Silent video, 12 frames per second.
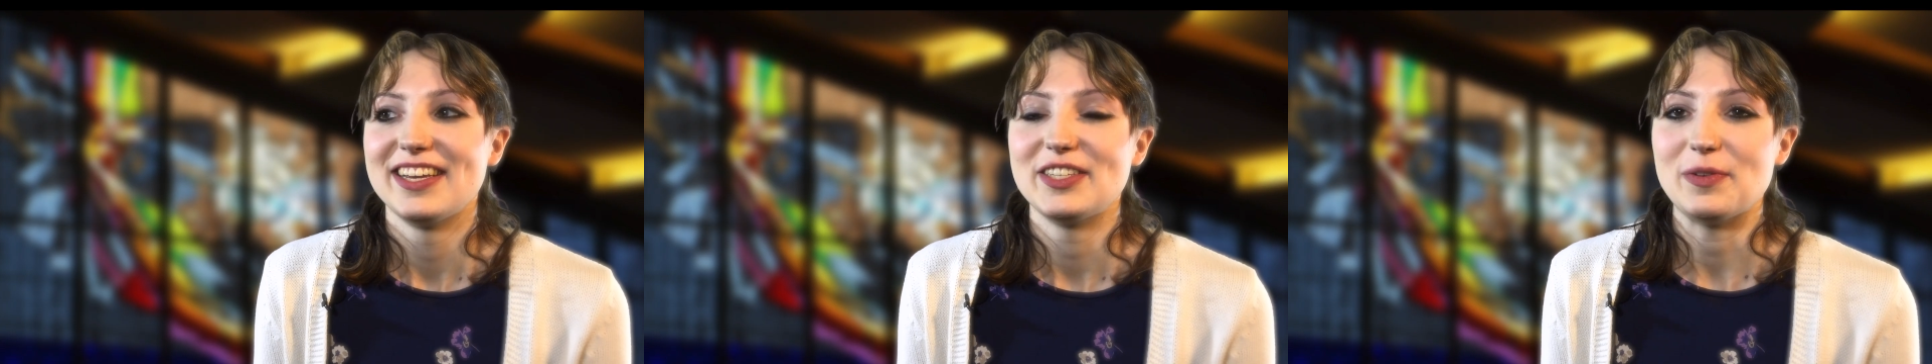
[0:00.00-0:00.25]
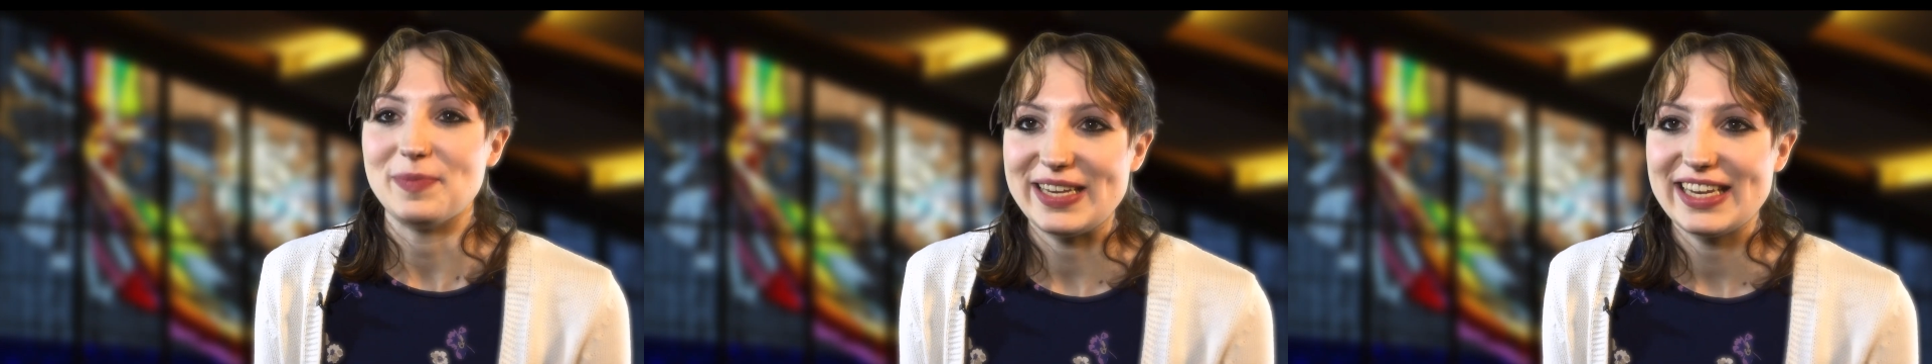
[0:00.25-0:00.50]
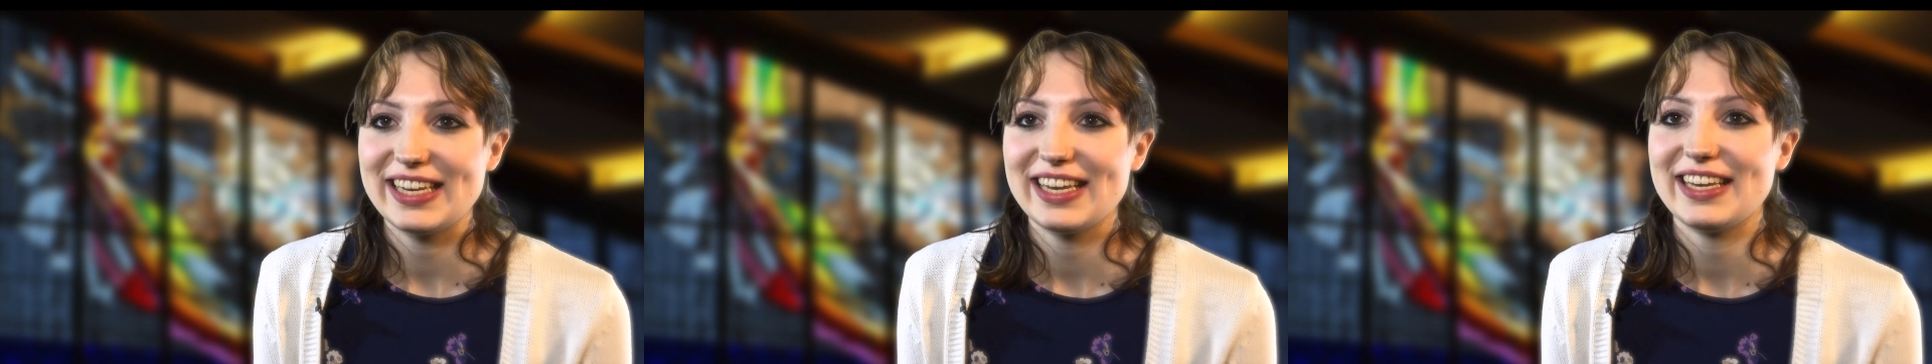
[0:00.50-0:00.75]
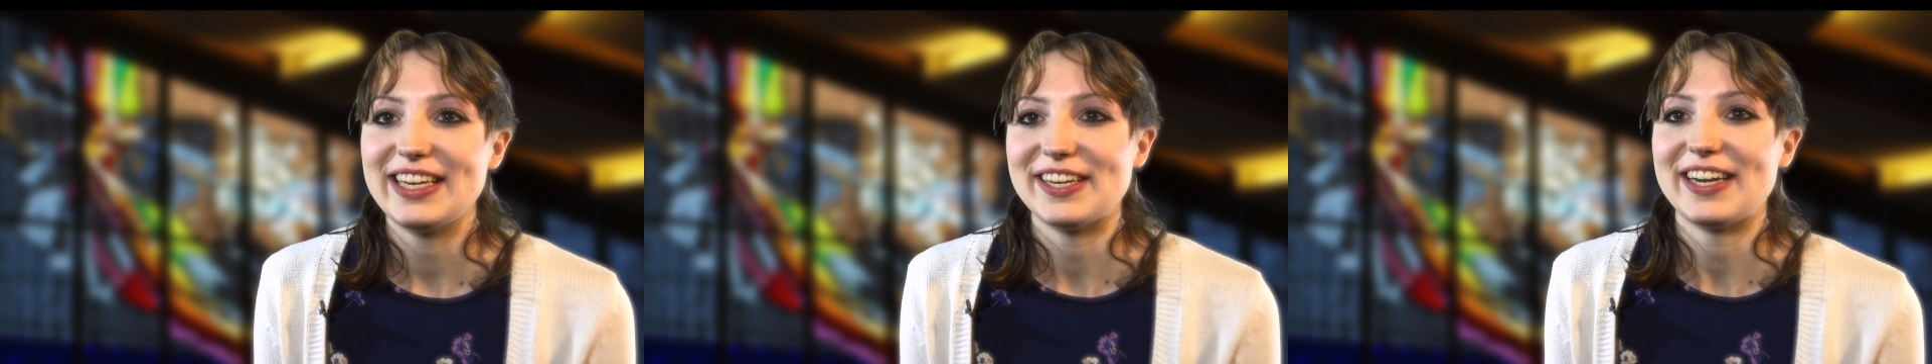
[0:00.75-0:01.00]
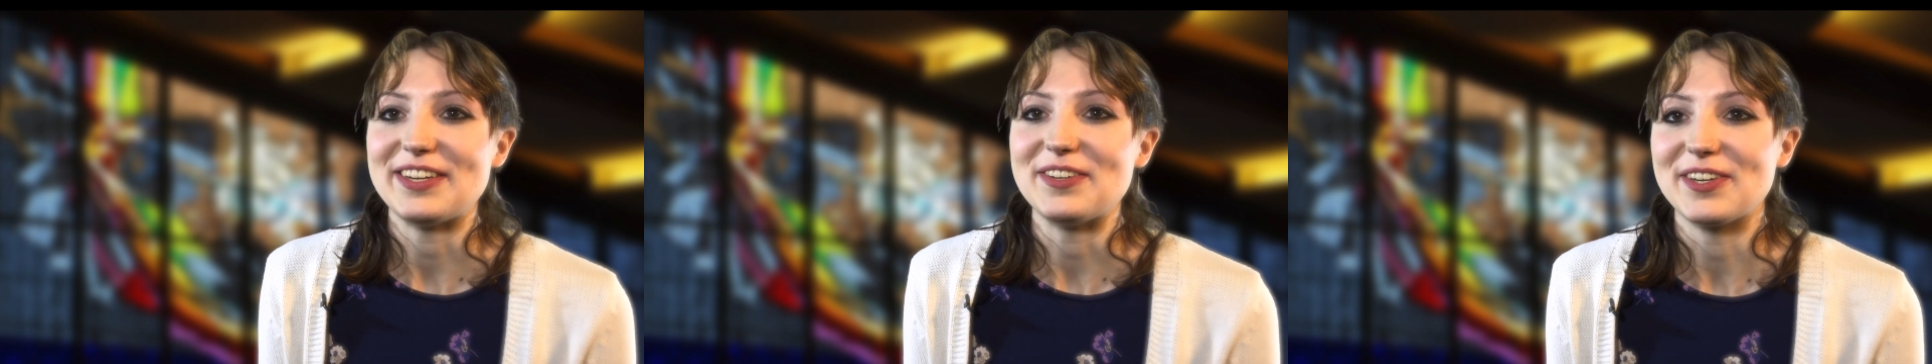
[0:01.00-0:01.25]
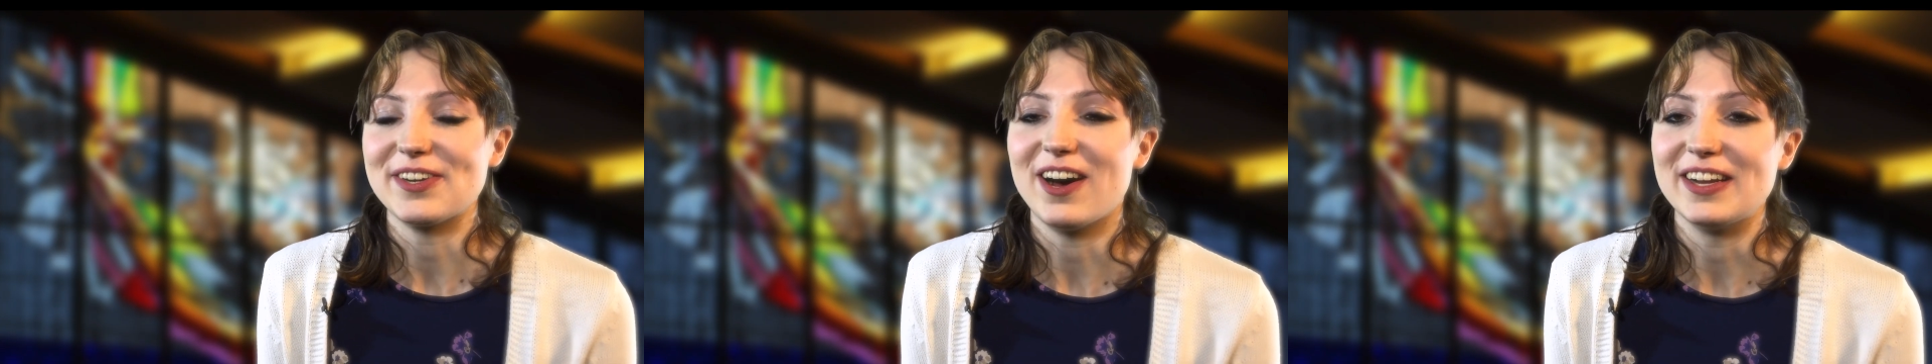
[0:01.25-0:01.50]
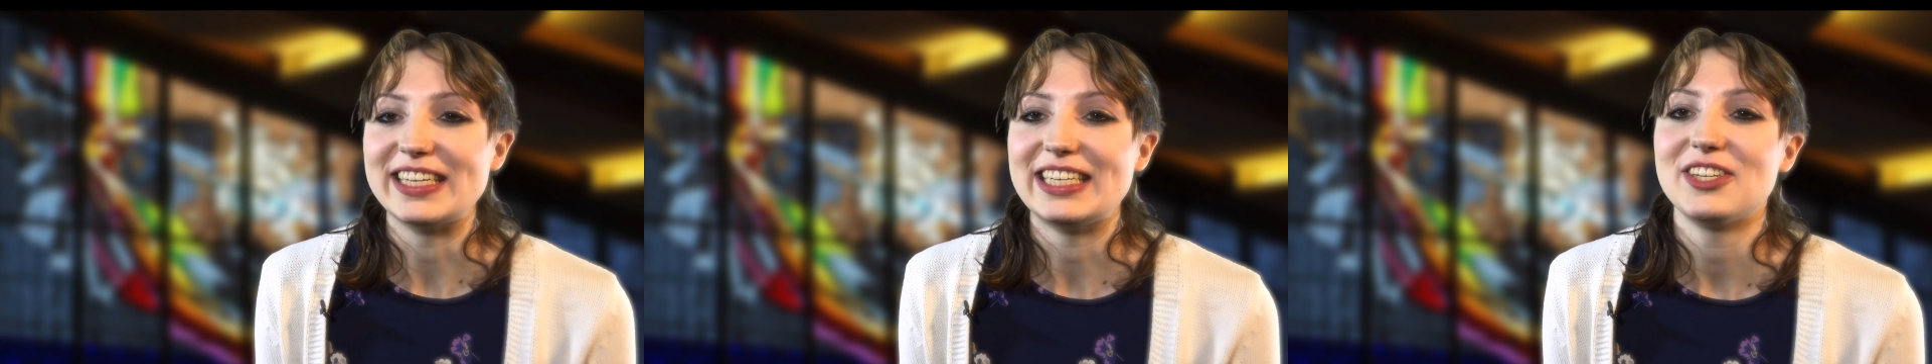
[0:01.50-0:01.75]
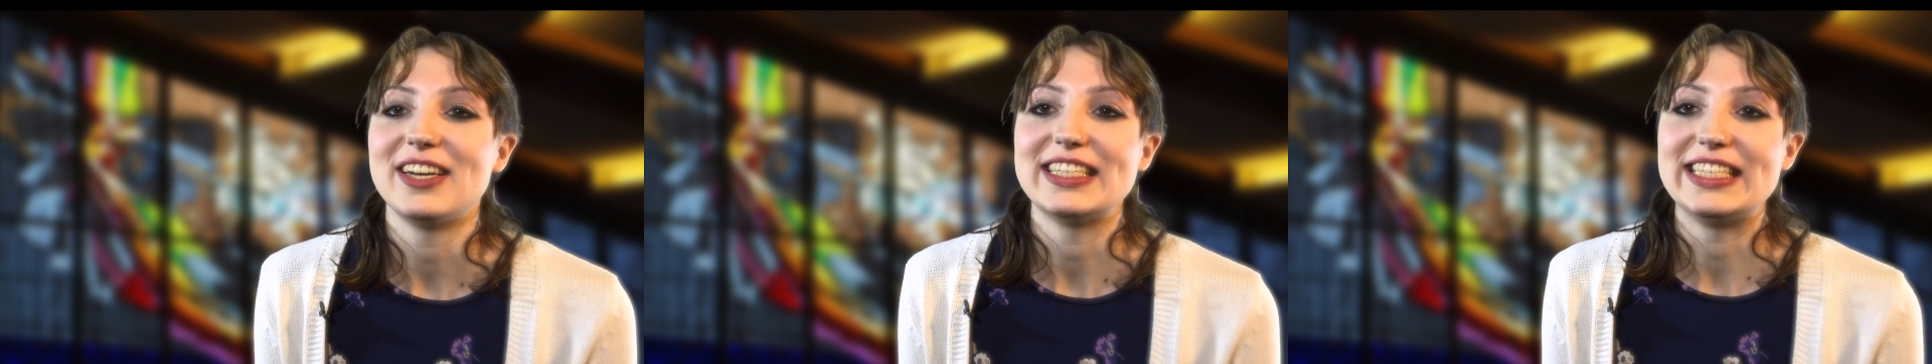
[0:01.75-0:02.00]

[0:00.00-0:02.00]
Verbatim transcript: So being here at Union College has